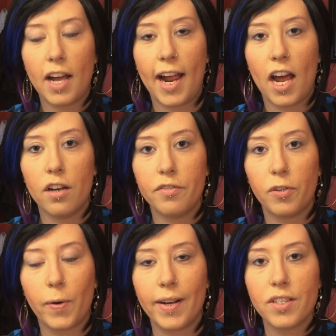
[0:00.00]
I have
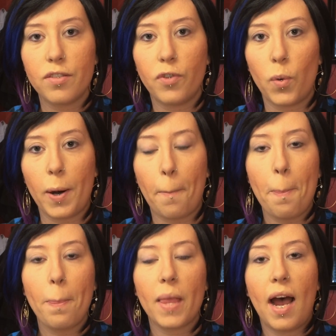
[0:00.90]
requests for
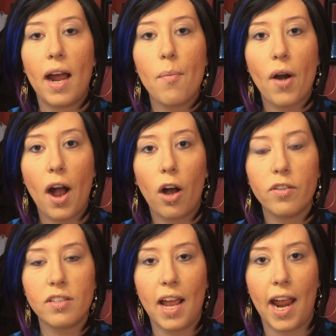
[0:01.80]
eyebrows